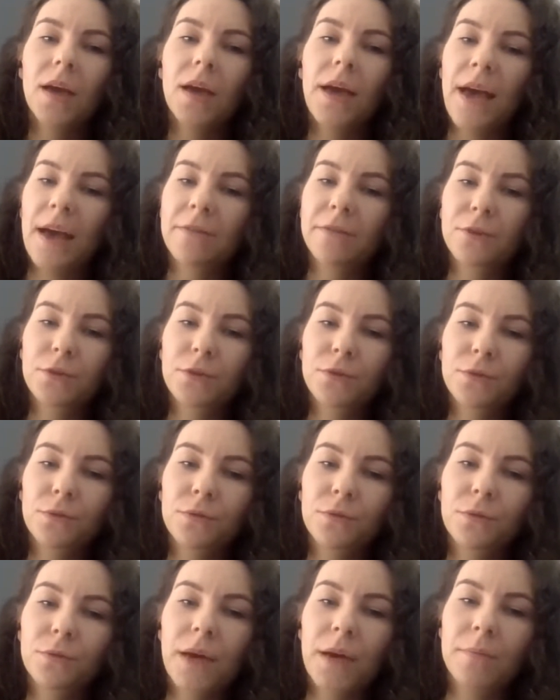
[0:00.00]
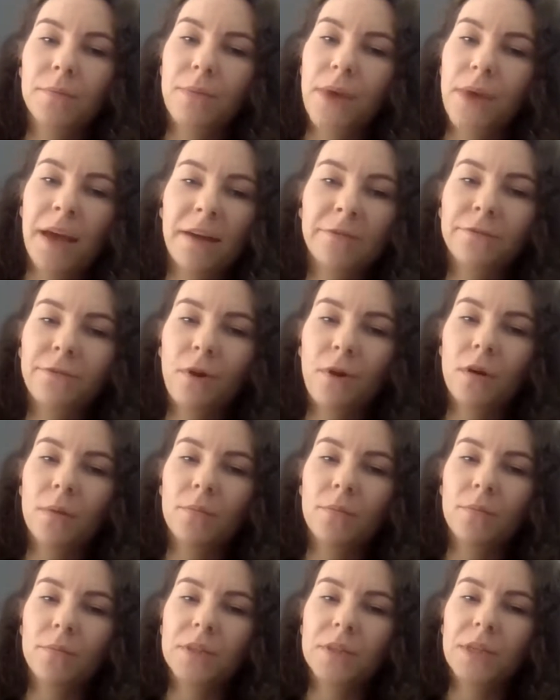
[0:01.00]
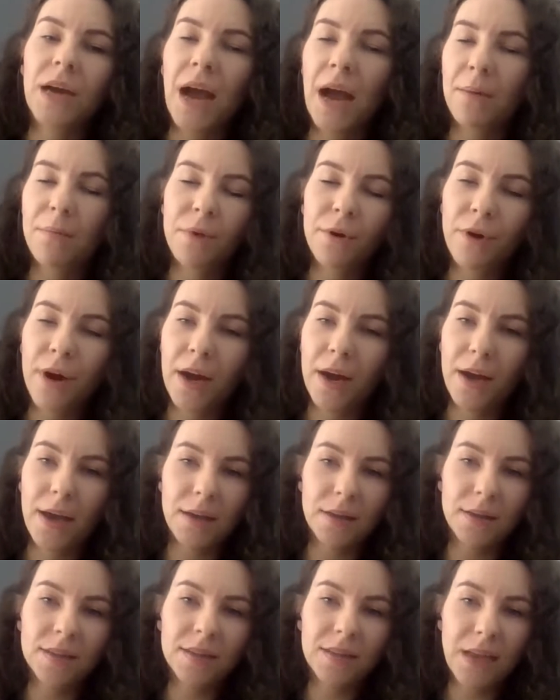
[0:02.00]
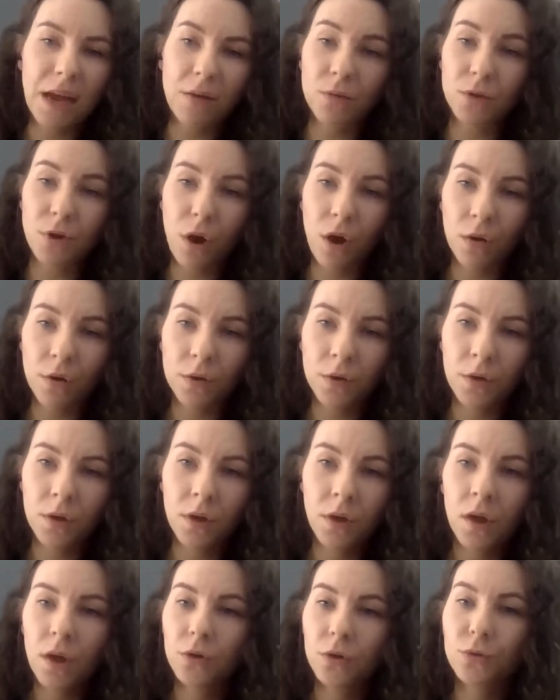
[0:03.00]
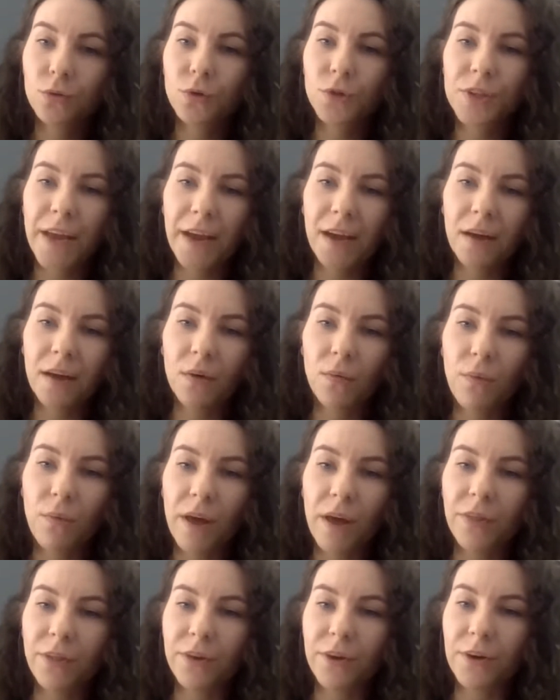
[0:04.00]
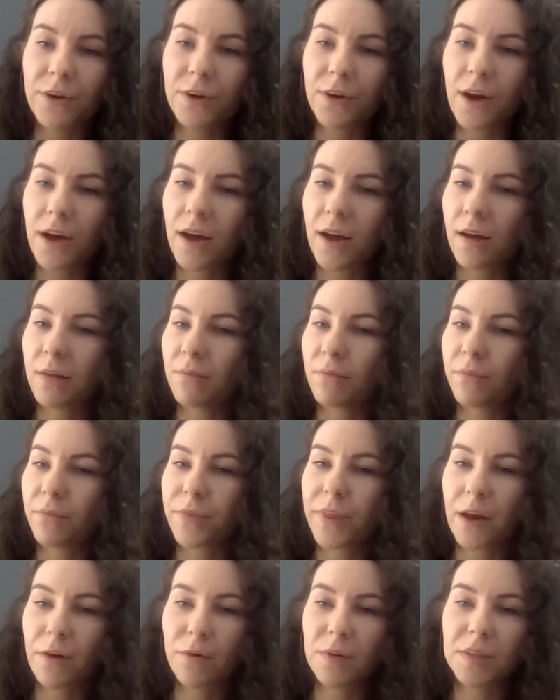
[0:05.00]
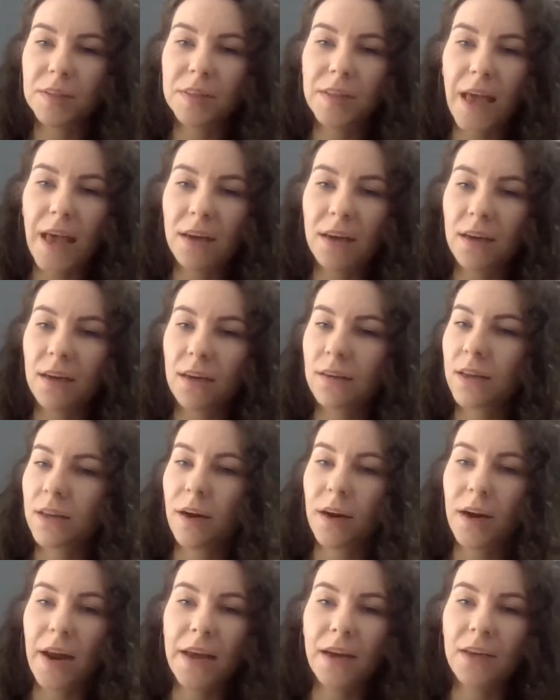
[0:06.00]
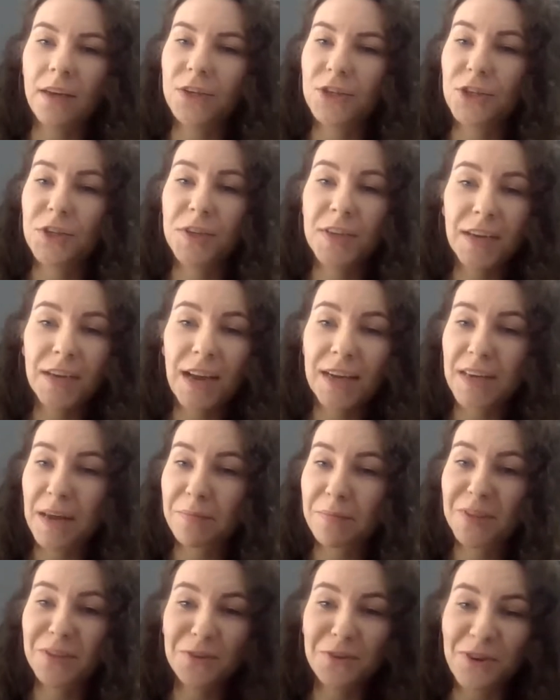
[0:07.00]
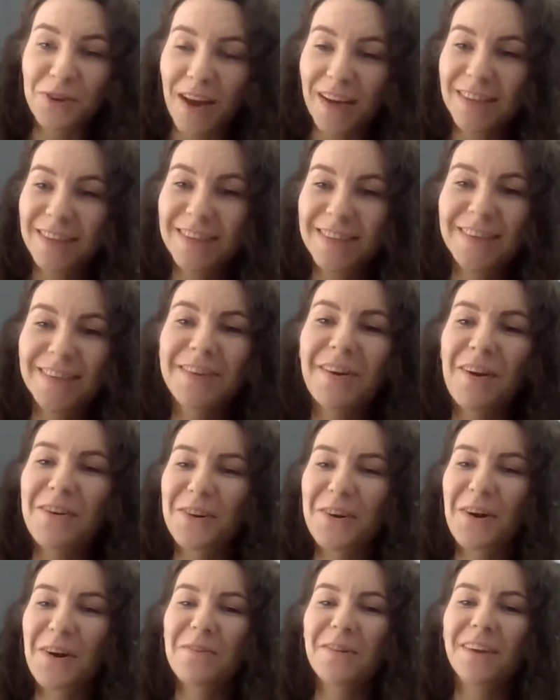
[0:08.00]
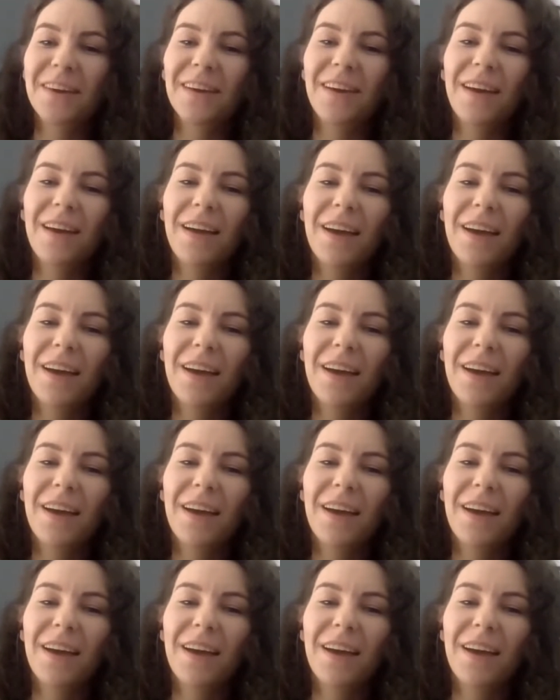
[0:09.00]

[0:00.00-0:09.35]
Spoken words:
have to have the camera and sound on to check whether there are any cheating attempts or not ongoing.